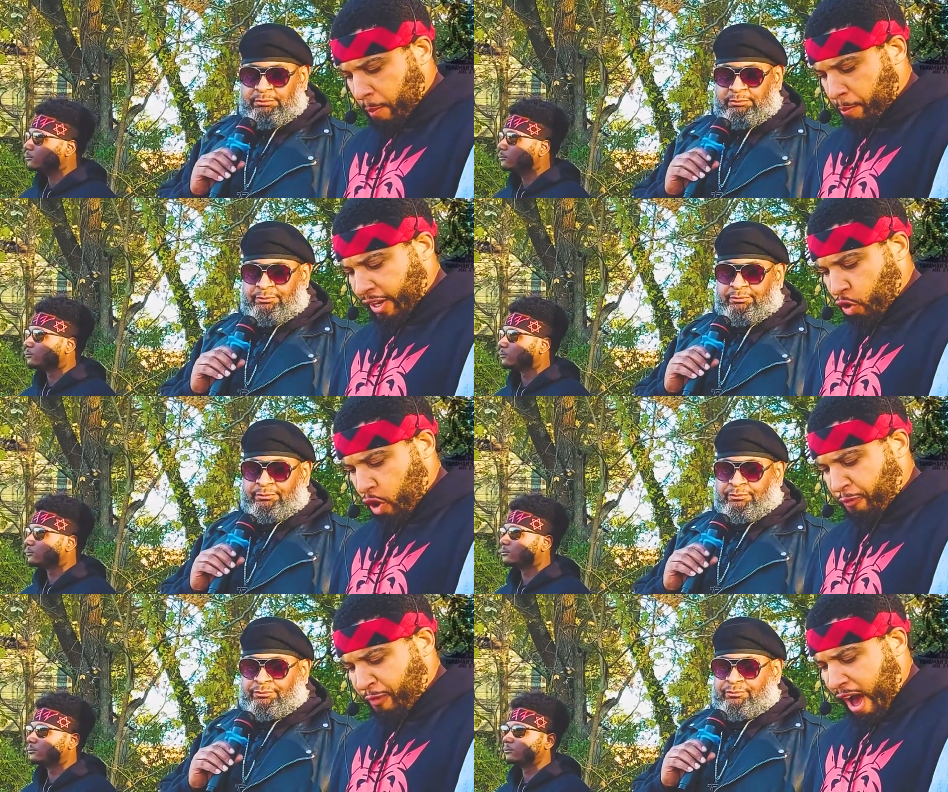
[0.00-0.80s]
Speaker 1: But
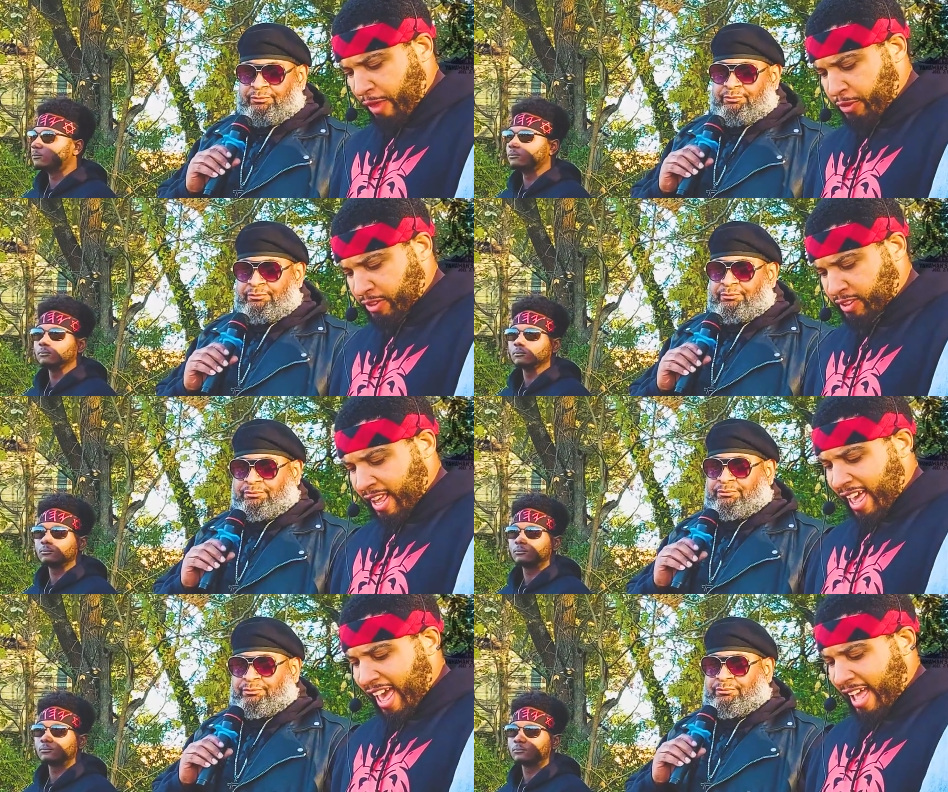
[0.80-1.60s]
your fathers
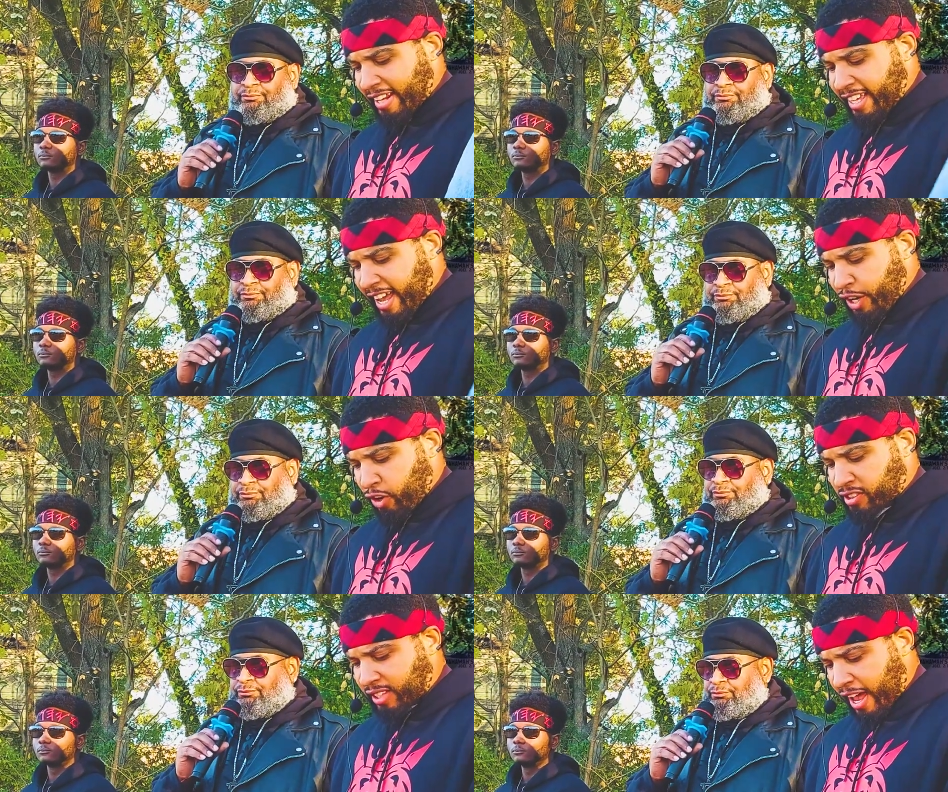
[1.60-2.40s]
and ye
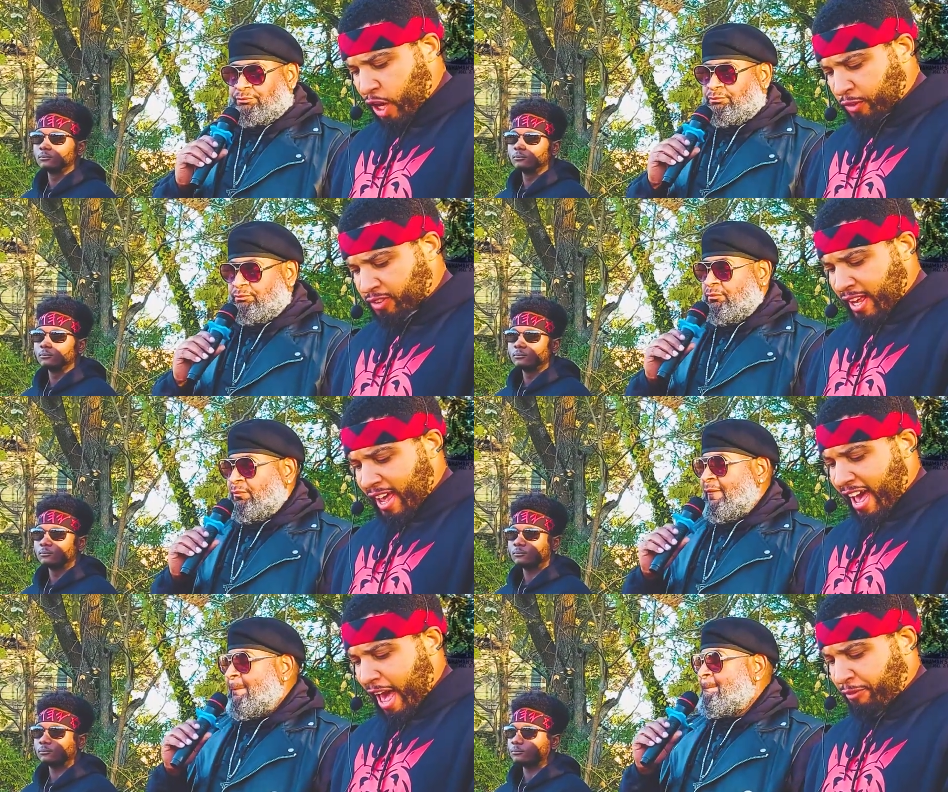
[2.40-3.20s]
yourselves
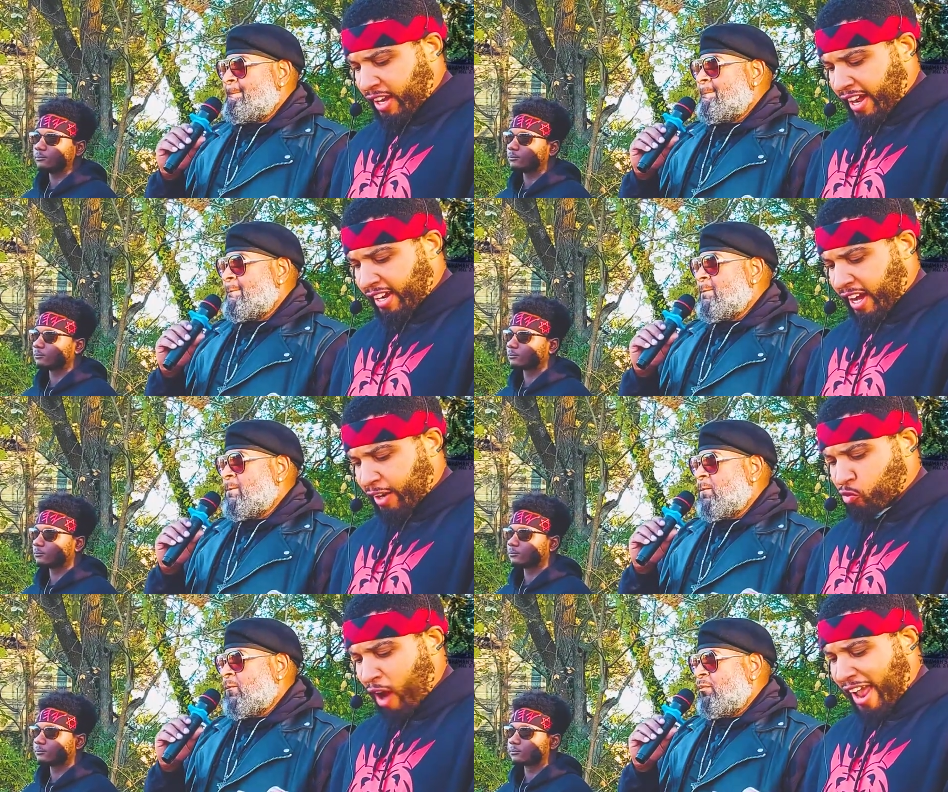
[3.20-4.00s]
have done
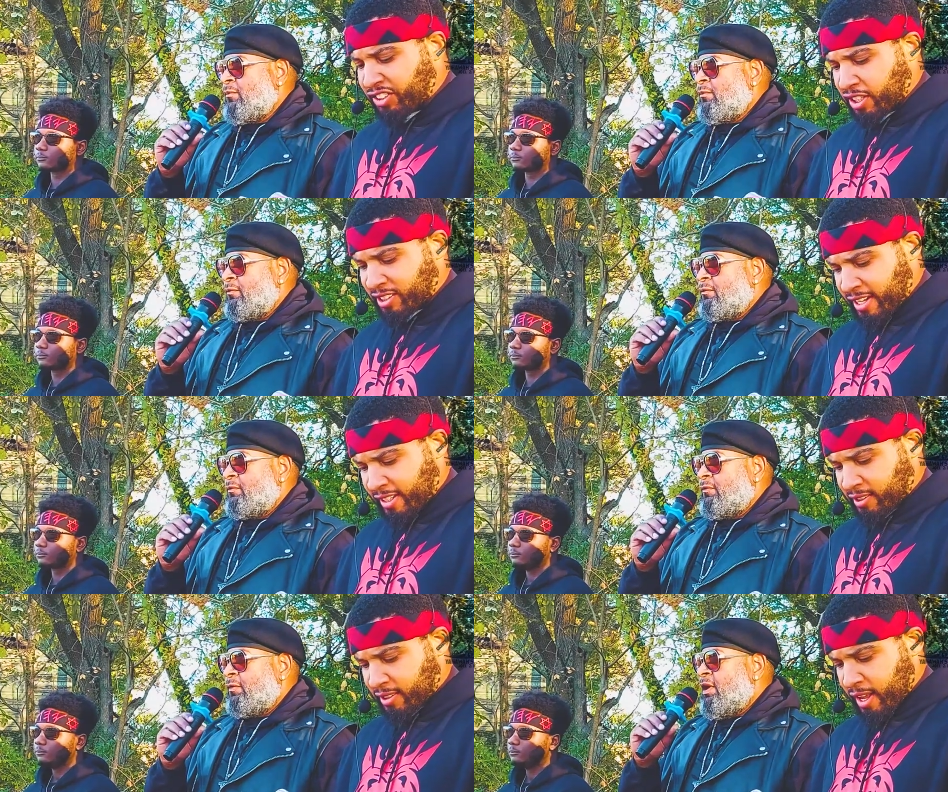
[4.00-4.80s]

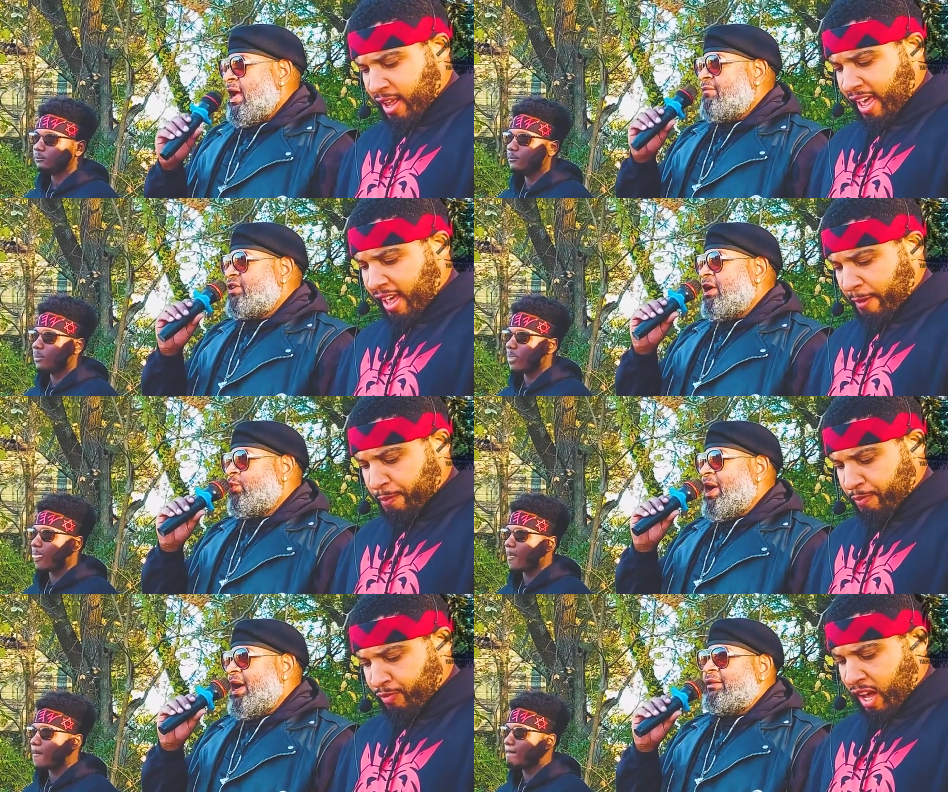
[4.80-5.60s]
unrighteousness. Have done
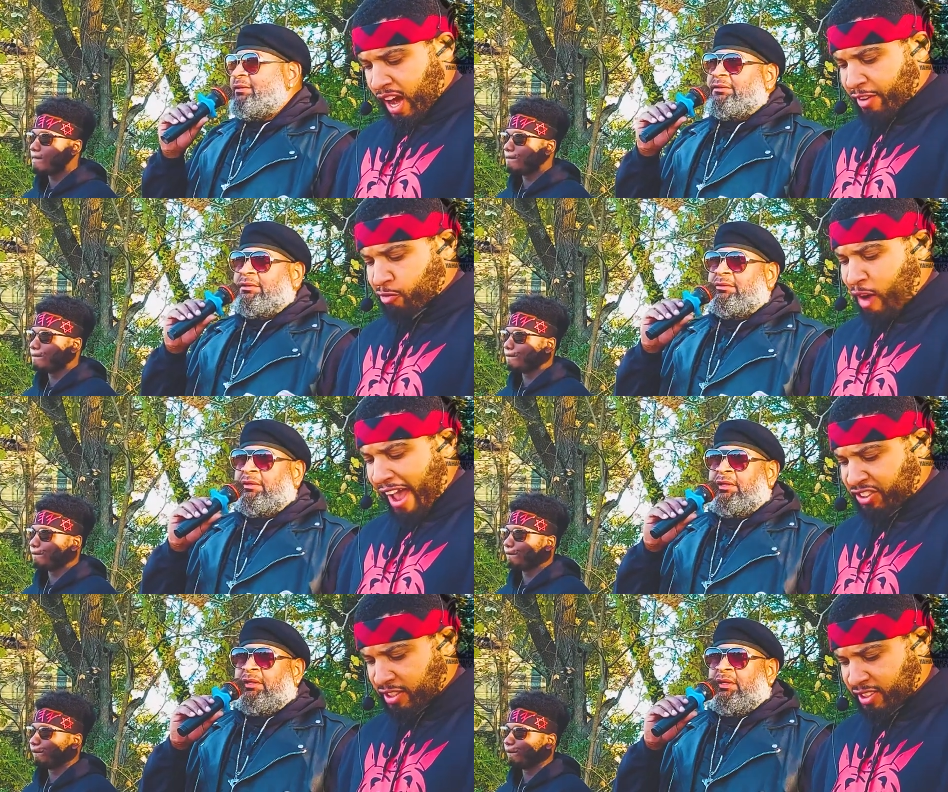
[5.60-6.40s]
what?
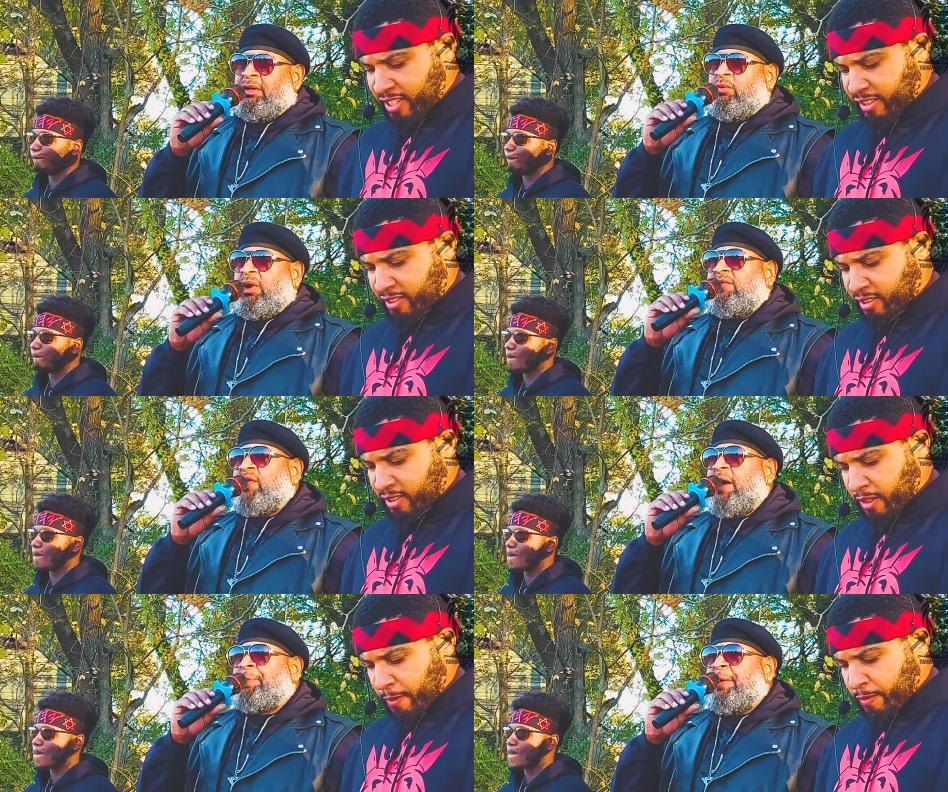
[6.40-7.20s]
Unrighteousness. What have
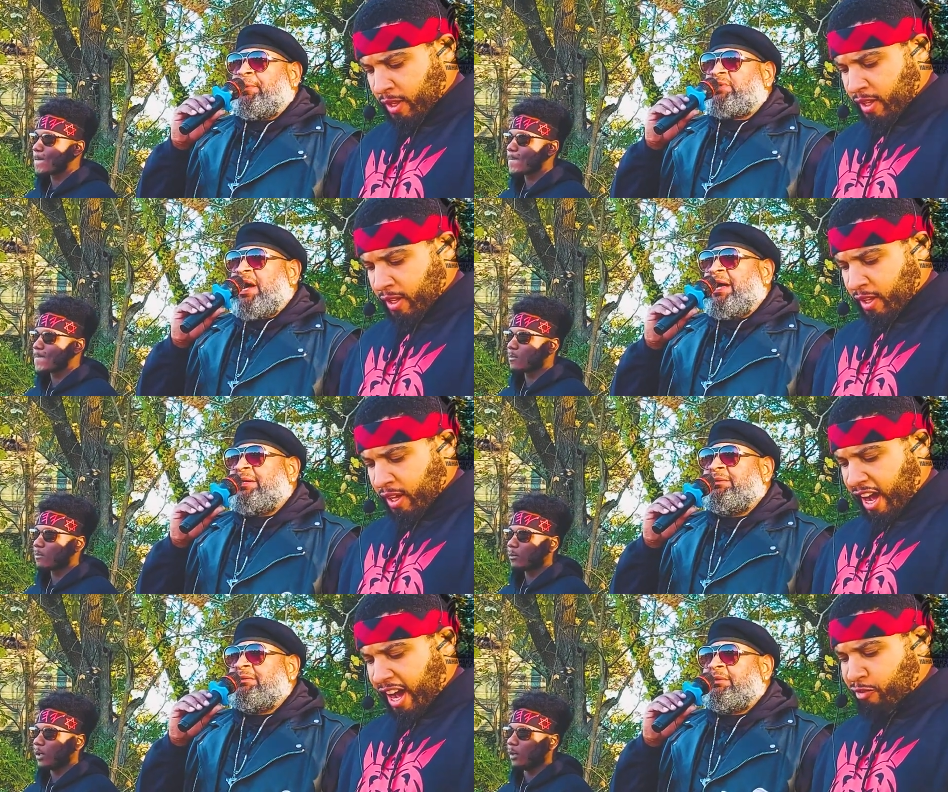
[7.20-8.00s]
our people
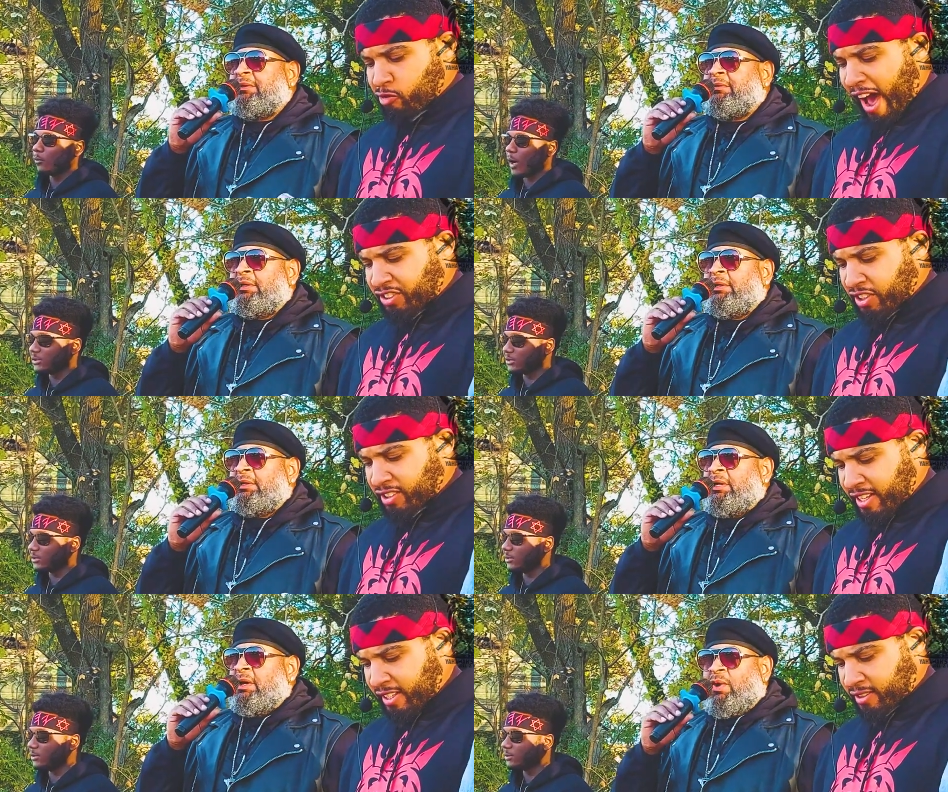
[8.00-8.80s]
done?
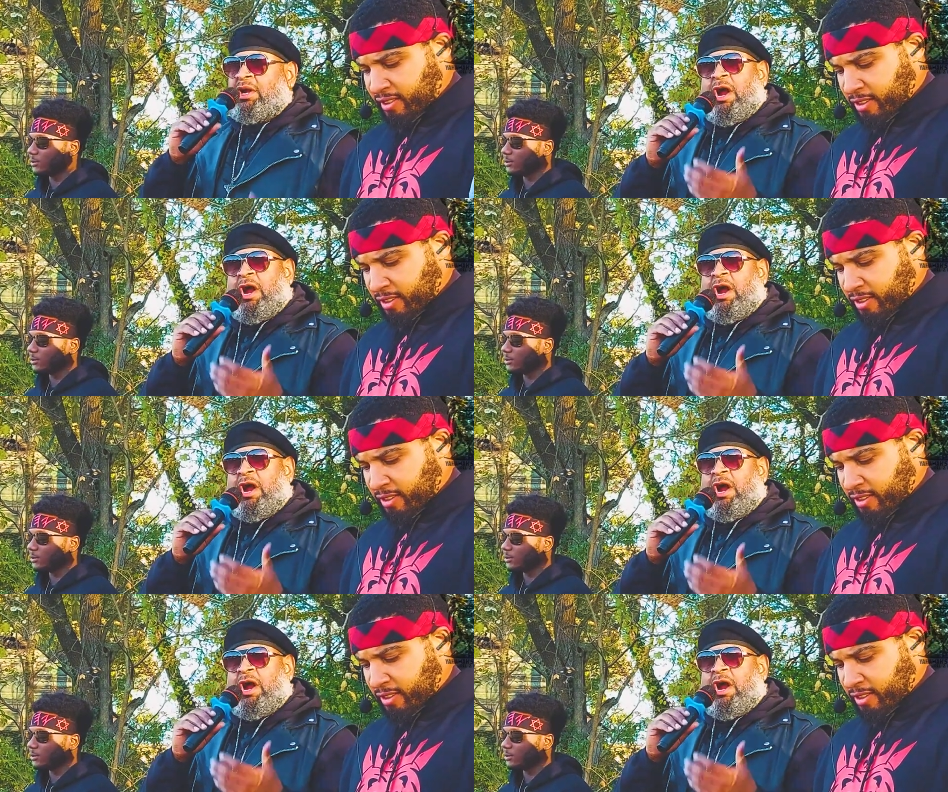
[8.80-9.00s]
Unrighteousness. What are